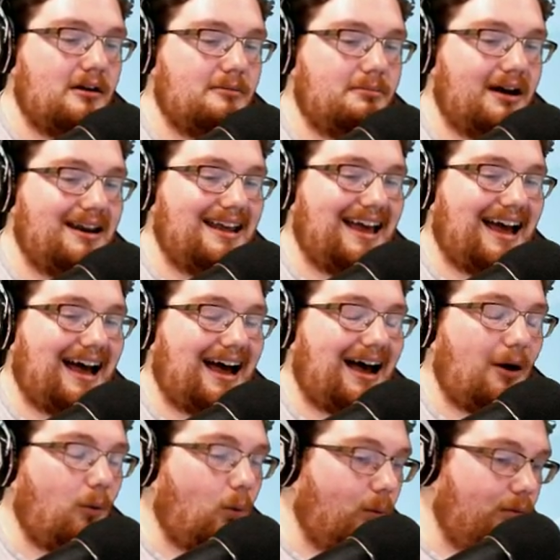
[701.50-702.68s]
But
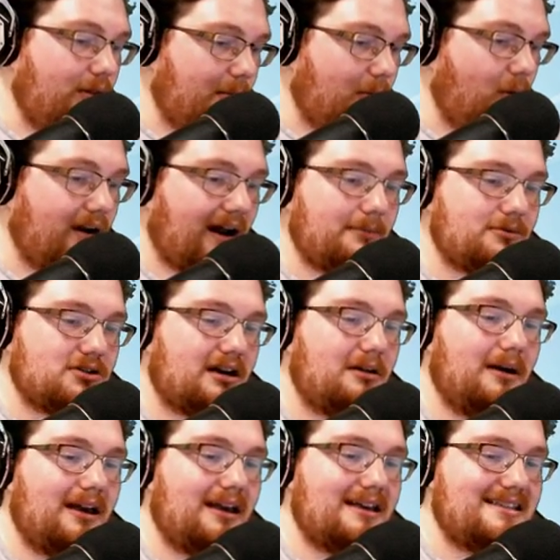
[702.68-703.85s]
the point I'm trying to
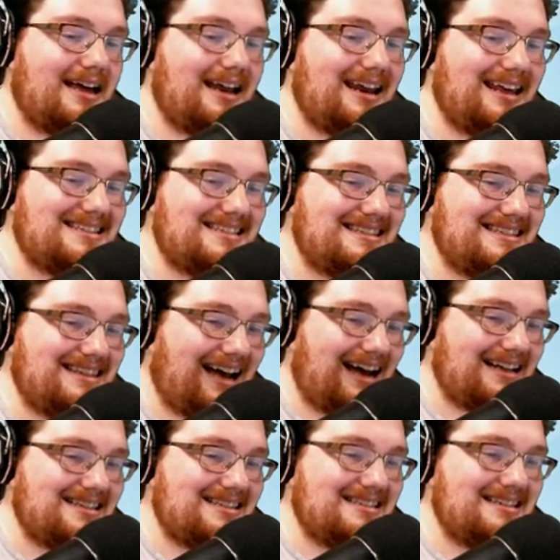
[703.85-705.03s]
make is that it's
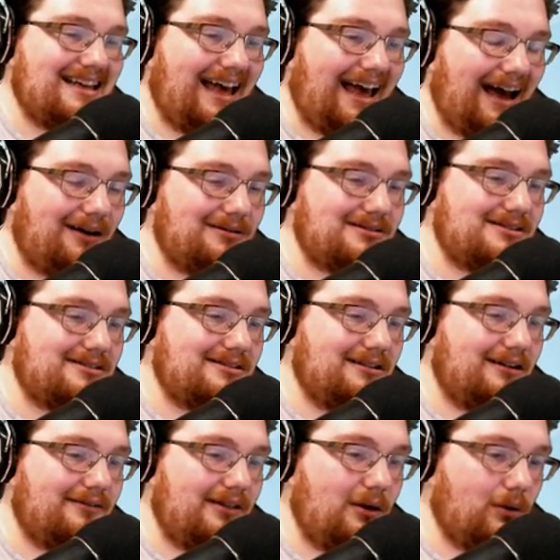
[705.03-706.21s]
not out
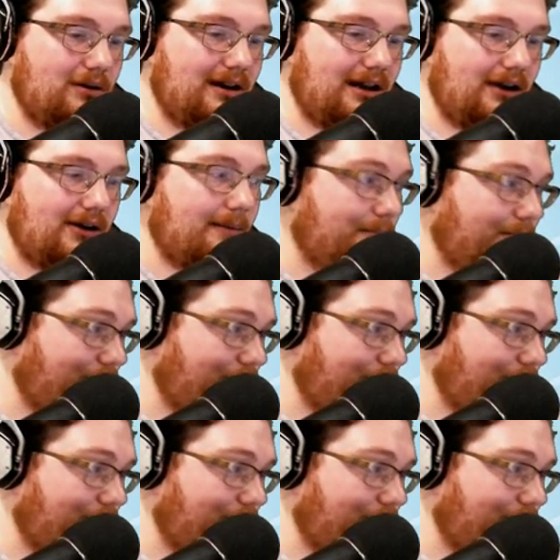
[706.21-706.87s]
of the ordinary.